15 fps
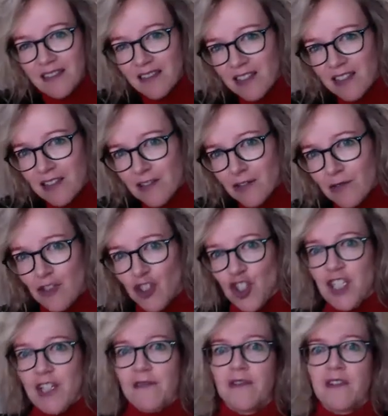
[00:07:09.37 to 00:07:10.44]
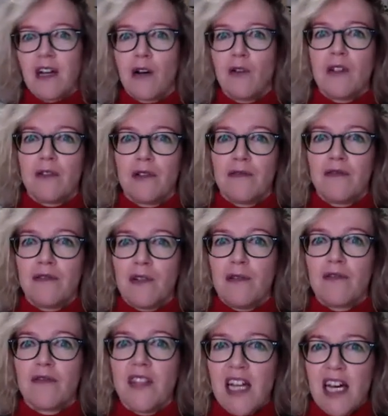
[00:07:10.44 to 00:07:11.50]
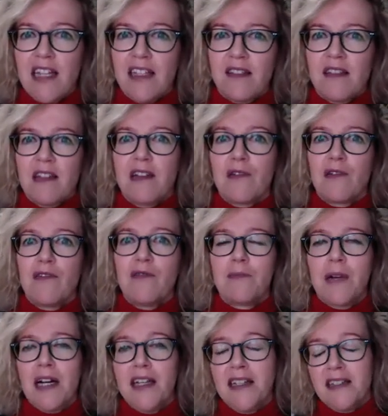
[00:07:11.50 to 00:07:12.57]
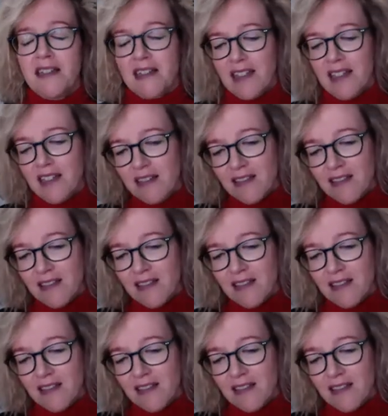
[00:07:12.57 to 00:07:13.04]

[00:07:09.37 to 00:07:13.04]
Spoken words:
you know, shift out of that state of mind and